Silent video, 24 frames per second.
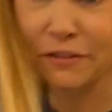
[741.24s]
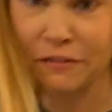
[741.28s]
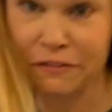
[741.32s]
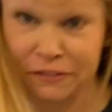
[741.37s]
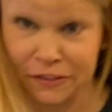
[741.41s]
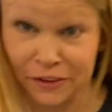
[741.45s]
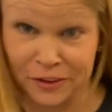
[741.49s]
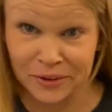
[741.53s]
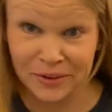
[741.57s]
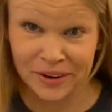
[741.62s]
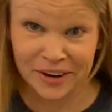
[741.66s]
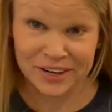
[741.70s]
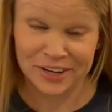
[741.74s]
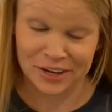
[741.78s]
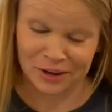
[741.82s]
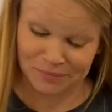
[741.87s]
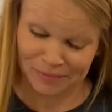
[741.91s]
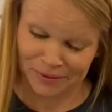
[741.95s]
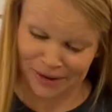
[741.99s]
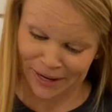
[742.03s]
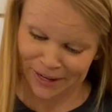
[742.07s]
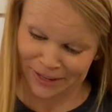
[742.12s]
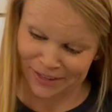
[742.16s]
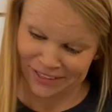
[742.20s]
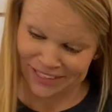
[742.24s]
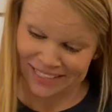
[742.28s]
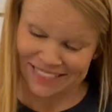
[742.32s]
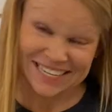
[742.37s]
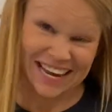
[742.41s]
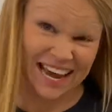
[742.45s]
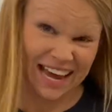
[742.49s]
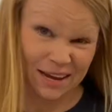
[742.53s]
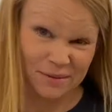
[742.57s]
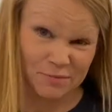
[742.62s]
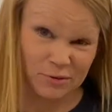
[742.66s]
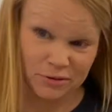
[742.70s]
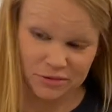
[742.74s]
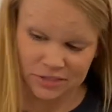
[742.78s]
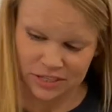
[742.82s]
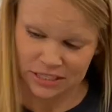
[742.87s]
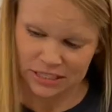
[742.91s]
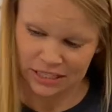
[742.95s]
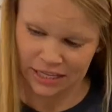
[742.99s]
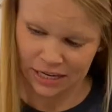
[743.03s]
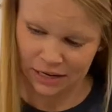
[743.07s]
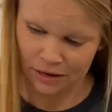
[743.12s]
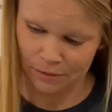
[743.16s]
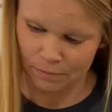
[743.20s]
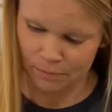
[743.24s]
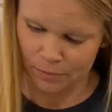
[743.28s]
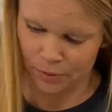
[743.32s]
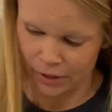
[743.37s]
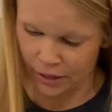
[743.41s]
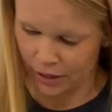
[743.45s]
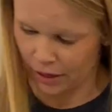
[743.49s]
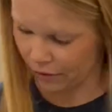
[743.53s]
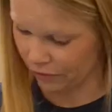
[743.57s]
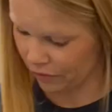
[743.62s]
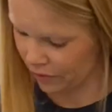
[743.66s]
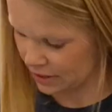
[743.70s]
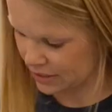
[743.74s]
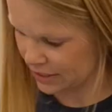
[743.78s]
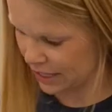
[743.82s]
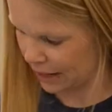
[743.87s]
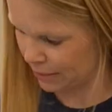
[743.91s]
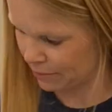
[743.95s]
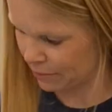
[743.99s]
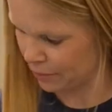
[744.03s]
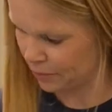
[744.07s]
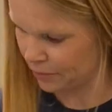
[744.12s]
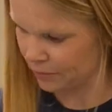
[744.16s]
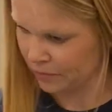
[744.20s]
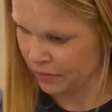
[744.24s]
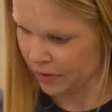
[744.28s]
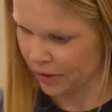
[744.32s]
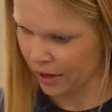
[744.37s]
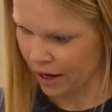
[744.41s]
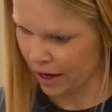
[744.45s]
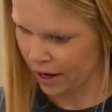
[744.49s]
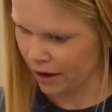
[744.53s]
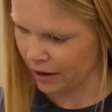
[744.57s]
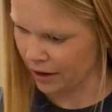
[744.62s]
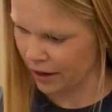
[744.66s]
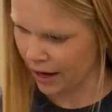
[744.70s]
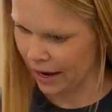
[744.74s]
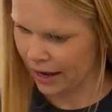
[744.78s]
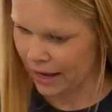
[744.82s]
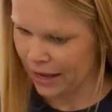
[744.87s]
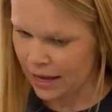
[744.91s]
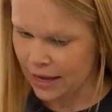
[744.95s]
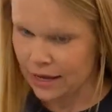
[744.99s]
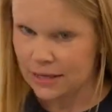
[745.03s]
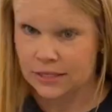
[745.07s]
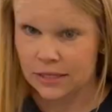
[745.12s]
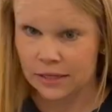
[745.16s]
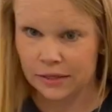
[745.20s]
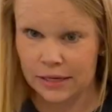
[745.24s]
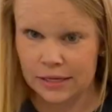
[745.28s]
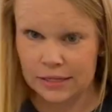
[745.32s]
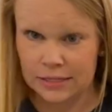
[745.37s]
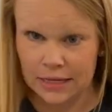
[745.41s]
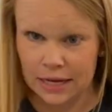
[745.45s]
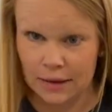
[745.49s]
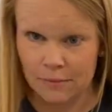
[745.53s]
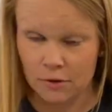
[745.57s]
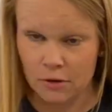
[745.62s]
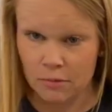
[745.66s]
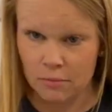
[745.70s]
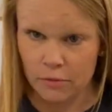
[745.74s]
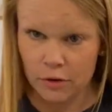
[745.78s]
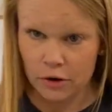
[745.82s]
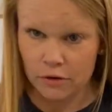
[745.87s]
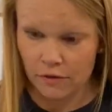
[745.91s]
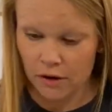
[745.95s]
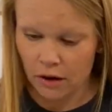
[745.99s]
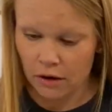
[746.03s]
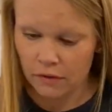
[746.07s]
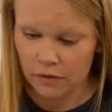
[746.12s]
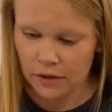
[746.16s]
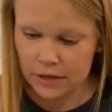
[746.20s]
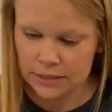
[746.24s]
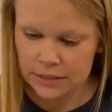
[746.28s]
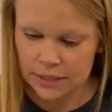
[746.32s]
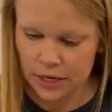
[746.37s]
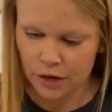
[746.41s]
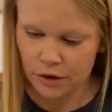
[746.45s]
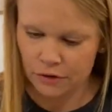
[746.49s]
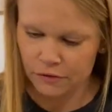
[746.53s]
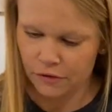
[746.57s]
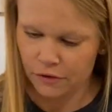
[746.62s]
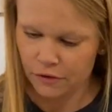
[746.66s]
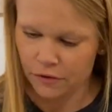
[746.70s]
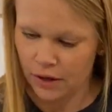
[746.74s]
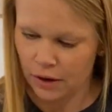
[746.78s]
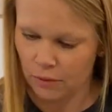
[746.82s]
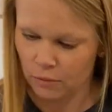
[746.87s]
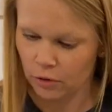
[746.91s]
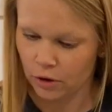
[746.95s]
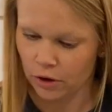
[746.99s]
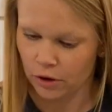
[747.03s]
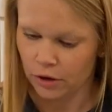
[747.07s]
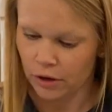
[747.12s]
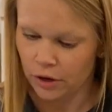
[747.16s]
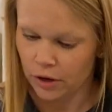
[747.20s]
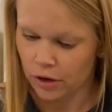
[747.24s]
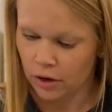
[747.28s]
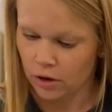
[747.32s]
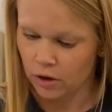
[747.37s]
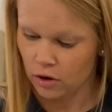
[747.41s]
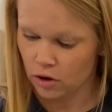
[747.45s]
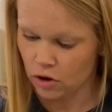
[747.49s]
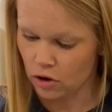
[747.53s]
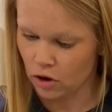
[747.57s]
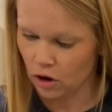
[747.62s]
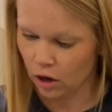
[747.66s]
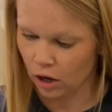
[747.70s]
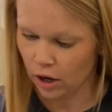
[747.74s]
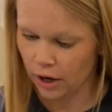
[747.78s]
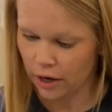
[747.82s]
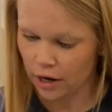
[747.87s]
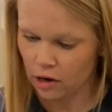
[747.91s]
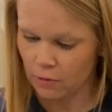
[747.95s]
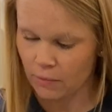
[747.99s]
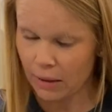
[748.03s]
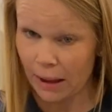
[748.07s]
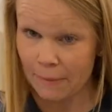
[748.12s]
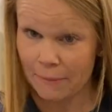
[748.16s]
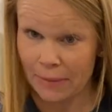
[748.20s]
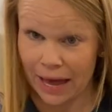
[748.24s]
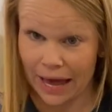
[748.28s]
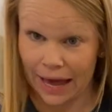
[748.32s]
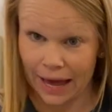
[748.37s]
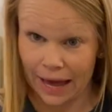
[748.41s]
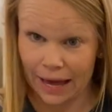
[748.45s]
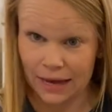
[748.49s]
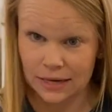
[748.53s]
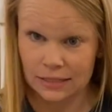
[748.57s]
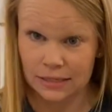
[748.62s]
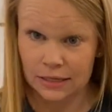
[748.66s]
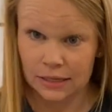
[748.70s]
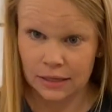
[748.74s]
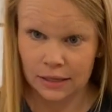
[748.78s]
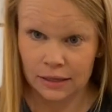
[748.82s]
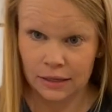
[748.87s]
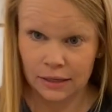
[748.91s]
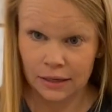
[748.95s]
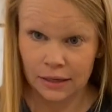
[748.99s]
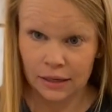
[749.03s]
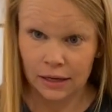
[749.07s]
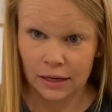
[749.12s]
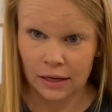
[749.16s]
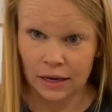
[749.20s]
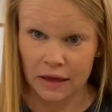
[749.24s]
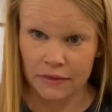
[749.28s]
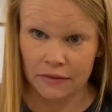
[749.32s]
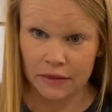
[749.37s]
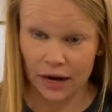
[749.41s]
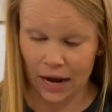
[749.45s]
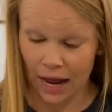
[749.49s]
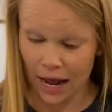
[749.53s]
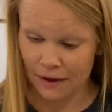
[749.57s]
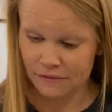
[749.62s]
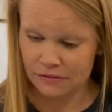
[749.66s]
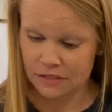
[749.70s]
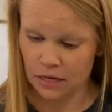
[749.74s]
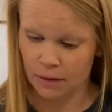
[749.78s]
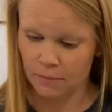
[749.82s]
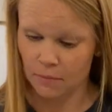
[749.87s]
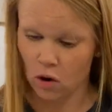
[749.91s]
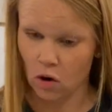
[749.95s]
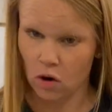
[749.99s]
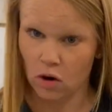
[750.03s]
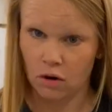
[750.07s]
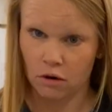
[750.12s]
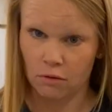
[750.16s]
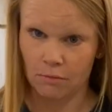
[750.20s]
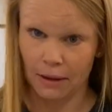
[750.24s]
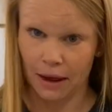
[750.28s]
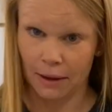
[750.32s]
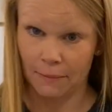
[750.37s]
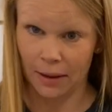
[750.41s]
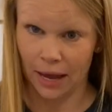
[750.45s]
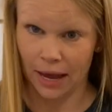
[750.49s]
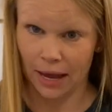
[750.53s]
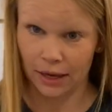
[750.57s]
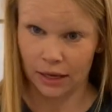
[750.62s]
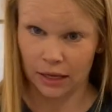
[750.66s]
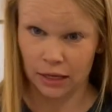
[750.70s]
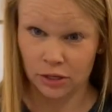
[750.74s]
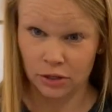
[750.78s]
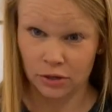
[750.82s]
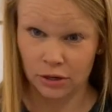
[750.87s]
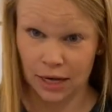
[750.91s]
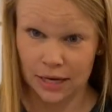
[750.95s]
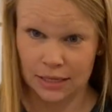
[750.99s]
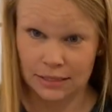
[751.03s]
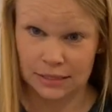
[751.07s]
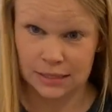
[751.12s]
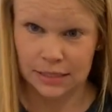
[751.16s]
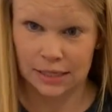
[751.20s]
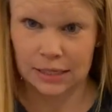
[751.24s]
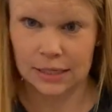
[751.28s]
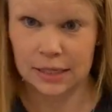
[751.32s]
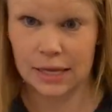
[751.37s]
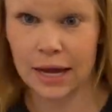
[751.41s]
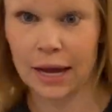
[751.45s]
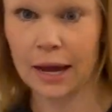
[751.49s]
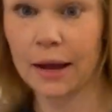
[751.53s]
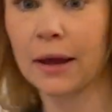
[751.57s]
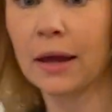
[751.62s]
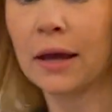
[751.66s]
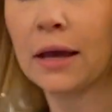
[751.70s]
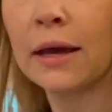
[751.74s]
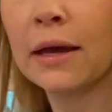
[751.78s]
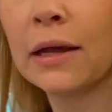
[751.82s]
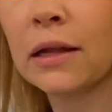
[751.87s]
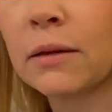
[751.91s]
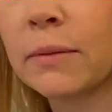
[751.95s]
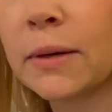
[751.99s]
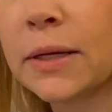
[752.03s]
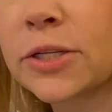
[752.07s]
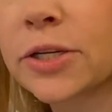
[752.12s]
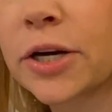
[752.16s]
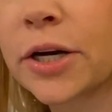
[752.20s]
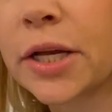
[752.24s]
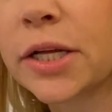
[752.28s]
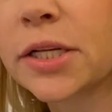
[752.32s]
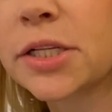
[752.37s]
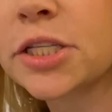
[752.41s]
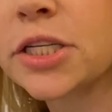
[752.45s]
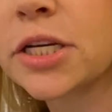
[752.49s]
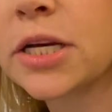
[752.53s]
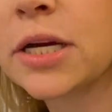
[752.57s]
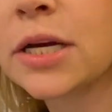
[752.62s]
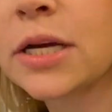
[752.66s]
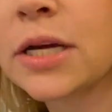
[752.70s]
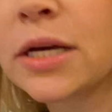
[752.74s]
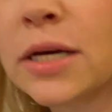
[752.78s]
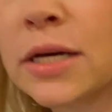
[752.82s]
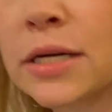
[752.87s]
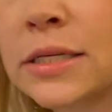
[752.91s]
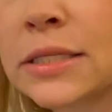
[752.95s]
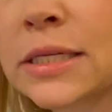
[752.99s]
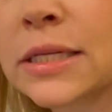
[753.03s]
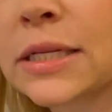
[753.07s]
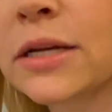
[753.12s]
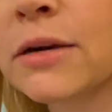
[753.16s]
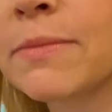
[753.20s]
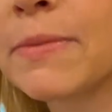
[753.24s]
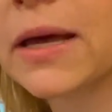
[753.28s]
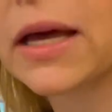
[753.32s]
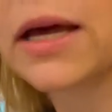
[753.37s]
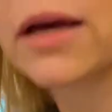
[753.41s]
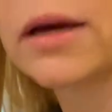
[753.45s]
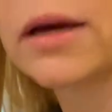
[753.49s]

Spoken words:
floor and you're playing on a table, just get it, put it on the table. All right, so let's say I'm gonna move all these over that were not on my mat, and then I have some on my mat. Can you guys see that? Let me turn it just a little bit